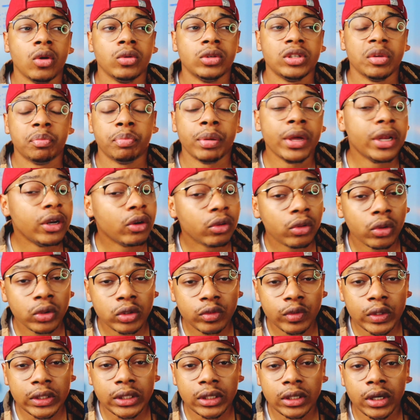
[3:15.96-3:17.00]
depend on
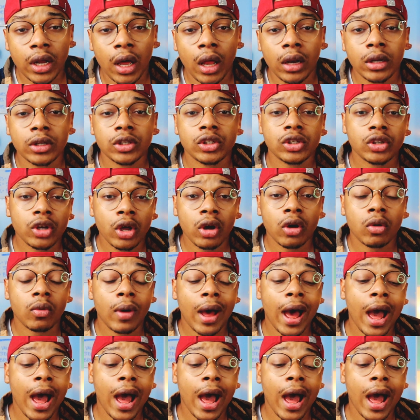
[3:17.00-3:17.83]
those $15? No.